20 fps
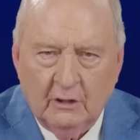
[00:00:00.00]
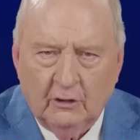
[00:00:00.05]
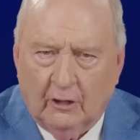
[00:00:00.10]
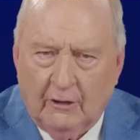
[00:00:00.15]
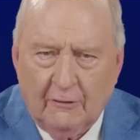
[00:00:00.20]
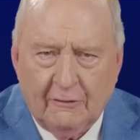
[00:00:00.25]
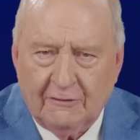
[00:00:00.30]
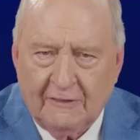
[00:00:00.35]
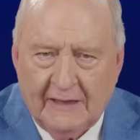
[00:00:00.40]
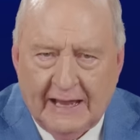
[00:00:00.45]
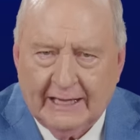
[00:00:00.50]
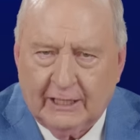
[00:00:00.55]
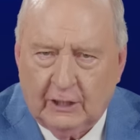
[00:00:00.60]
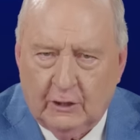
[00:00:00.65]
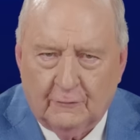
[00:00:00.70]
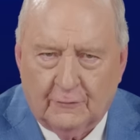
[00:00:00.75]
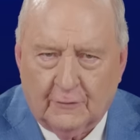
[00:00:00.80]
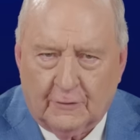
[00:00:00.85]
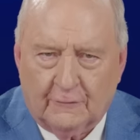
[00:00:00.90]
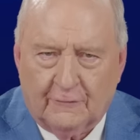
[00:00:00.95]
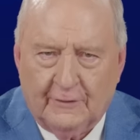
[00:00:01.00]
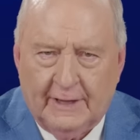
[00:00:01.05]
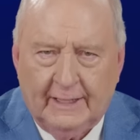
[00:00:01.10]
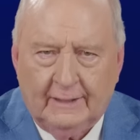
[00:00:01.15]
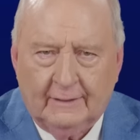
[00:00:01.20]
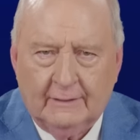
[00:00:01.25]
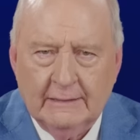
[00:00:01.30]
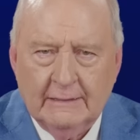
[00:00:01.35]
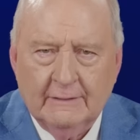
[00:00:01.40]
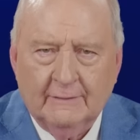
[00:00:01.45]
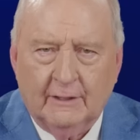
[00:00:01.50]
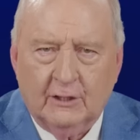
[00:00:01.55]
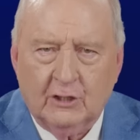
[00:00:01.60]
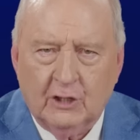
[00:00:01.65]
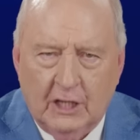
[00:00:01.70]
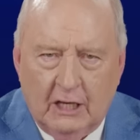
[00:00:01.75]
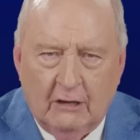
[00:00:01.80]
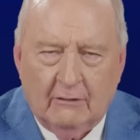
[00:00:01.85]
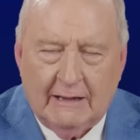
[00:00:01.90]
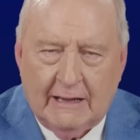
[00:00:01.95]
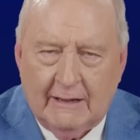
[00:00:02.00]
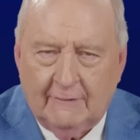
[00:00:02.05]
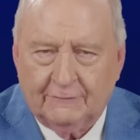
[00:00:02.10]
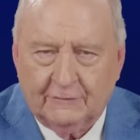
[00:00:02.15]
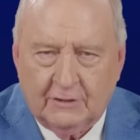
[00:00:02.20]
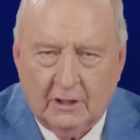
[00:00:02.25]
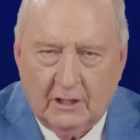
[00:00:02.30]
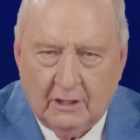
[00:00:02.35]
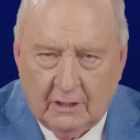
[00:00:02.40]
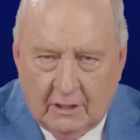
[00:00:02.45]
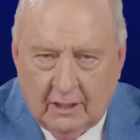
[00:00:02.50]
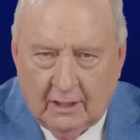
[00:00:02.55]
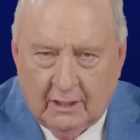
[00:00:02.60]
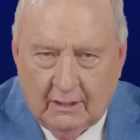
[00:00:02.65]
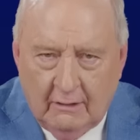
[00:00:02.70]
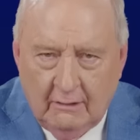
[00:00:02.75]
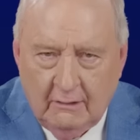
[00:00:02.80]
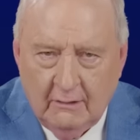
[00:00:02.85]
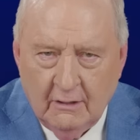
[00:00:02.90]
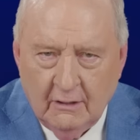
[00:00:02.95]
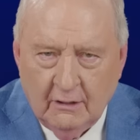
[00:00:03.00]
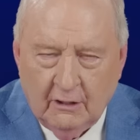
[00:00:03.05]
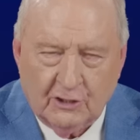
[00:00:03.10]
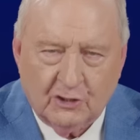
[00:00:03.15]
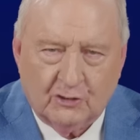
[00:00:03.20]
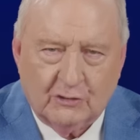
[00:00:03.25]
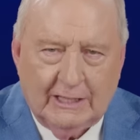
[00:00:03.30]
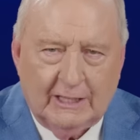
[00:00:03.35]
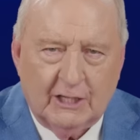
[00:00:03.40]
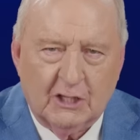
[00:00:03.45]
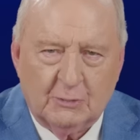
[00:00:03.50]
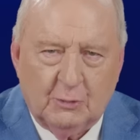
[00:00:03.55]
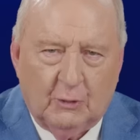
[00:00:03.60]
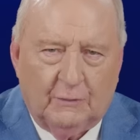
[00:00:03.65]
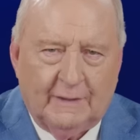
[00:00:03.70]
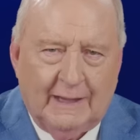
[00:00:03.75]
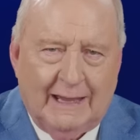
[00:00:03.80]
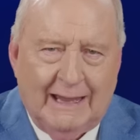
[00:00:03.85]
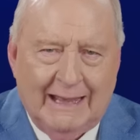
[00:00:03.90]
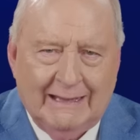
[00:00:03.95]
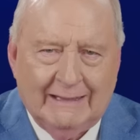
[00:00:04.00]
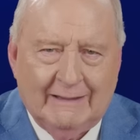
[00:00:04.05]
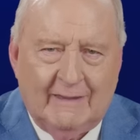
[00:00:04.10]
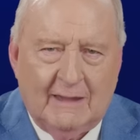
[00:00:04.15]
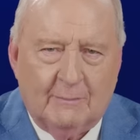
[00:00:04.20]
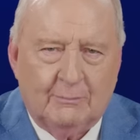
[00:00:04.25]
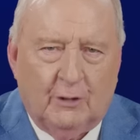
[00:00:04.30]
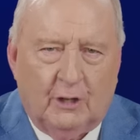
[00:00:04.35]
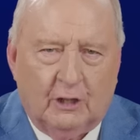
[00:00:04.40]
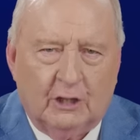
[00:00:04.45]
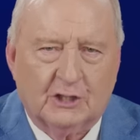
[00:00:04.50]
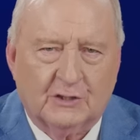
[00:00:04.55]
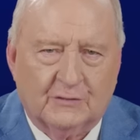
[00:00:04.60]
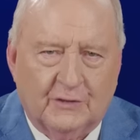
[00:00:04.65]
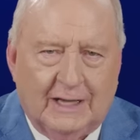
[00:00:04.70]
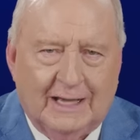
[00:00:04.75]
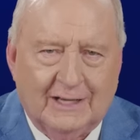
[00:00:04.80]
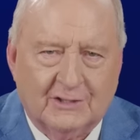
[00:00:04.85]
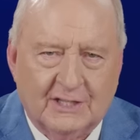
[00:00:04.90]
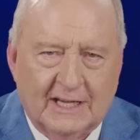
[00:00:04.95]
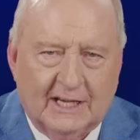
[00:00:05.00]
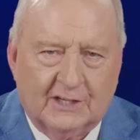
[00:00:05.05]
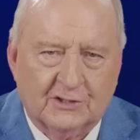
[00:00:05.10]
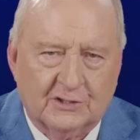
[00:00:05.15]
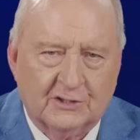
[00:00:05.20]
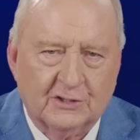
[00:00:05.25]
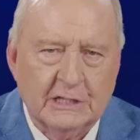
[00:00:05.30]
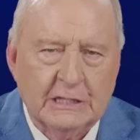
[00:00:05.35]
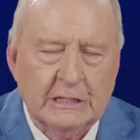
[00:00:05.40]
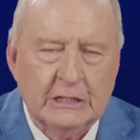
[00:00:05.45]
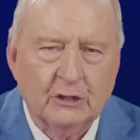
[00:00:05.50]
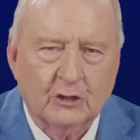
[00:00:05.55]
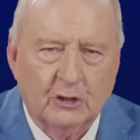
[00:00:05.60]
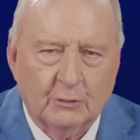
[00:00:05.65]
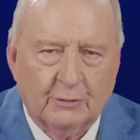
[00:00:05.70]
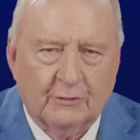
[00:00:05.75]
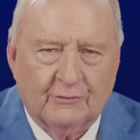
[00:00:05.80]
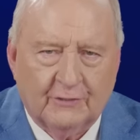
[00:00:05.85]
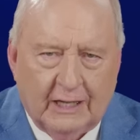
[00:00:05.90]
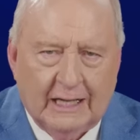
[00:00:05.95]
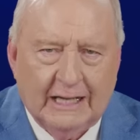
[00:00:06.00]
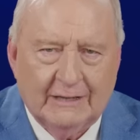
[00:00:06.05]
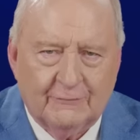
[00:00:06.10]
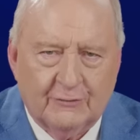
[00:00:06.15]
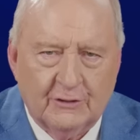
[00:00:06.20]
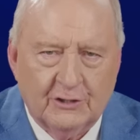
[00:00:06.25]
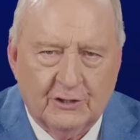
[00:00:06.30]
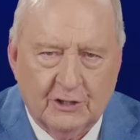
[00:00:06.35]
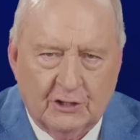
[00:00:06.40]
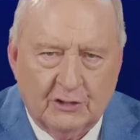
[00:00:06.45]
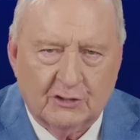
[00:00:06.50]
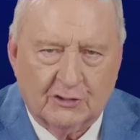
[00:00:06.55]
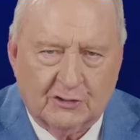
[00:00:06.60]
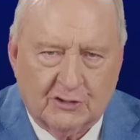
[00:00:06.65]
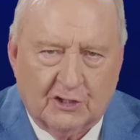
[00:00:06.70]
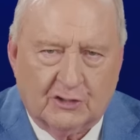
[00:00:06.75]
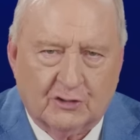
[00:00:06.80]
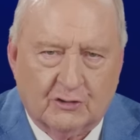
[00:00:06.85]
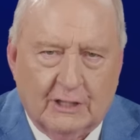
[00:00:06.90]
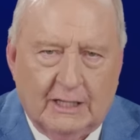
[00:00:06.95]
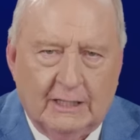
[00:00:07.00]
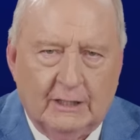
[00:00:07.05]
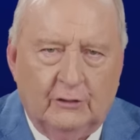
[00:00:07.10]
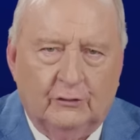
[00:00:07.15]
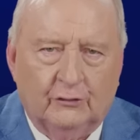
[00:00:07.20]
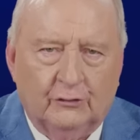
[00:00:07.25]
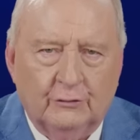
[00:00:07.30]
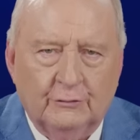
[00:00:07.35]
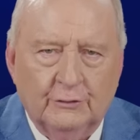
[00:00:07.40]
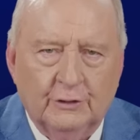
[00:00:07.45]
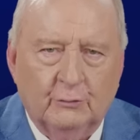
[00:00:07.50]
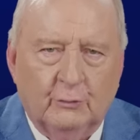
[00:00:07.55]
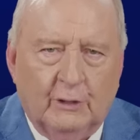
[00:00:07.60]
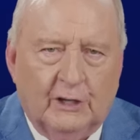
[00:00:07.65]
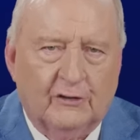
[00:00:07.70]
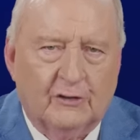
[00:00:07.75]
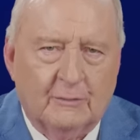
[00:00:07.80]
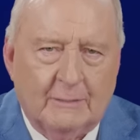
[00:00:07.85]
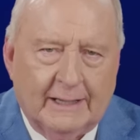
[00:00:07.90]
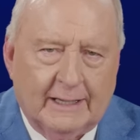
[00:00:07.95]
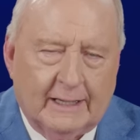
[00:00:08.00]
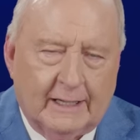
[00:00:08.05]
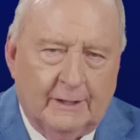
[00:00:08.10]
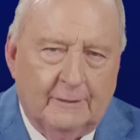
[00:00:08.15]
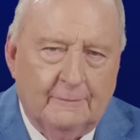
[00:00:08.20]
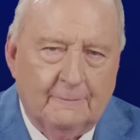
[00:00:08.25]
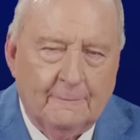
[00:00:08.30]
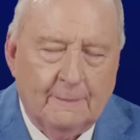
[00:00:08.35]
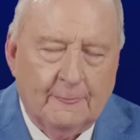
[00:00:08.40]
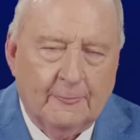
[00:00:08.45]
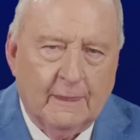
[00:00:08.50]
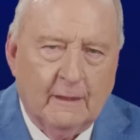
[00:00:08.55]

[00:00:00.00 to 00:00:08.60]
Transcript: not a thank you for the fact that year after year Australians put their hand in their pockets via taxes to provide for Indigenous Australians. Where does the money go?